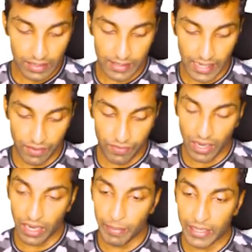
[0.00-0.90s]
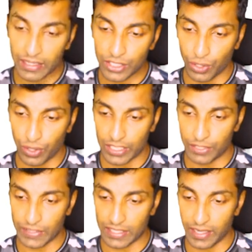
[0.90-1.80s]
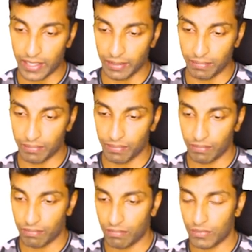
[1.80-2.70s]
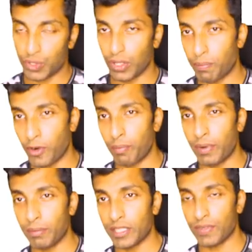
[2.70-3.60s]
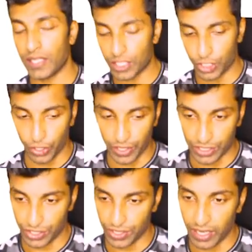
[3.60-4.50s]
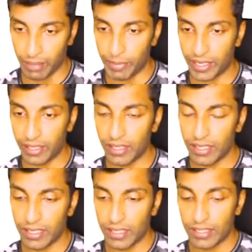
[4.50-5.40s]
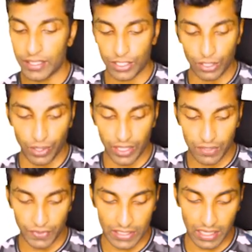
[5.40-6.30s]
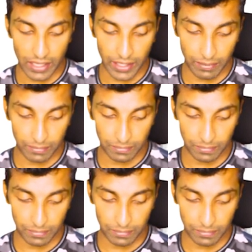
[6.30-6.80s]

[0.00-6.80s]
Second one, limited storage facility. So the problem is with the storage, limited storage facility.